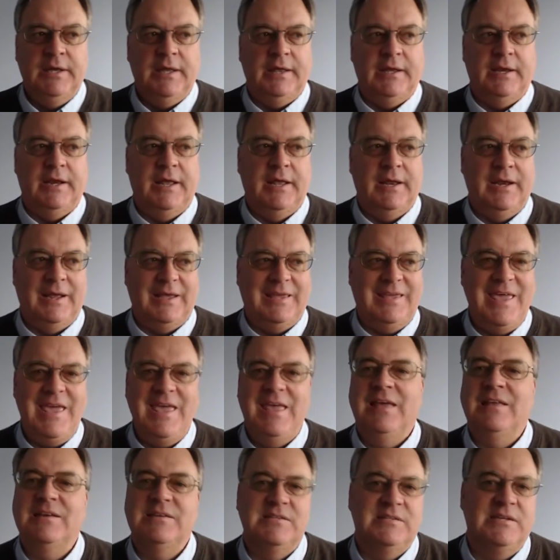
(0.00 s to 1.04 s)
and I
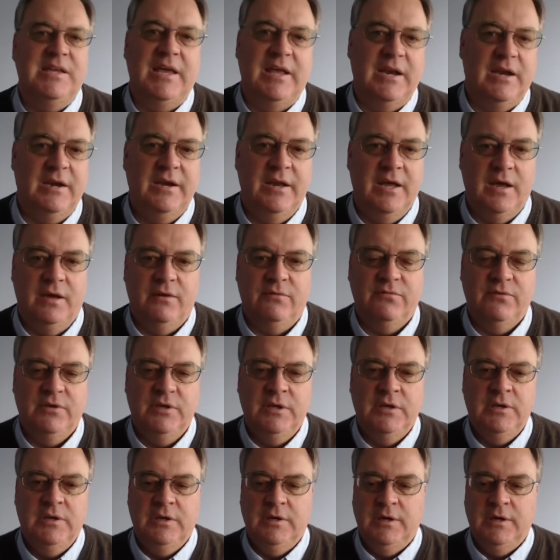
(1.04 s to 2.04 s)
can't say it enough.